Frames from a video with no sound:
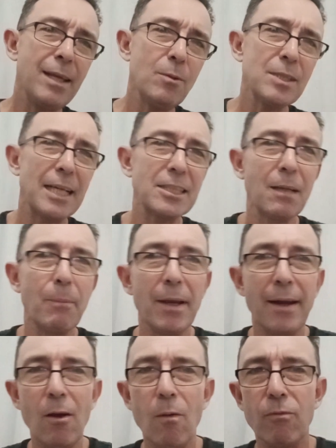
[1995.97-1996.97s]
he was actually
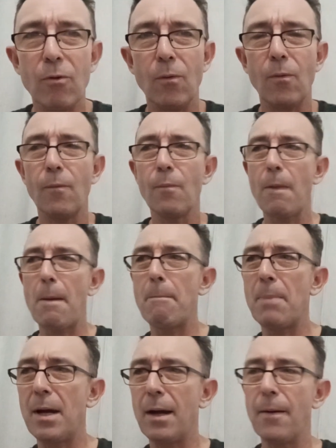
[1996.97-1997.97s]
being helpful.
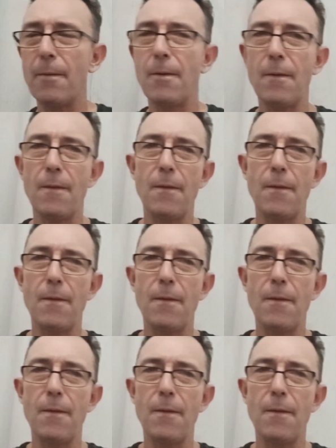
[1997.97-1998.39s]
But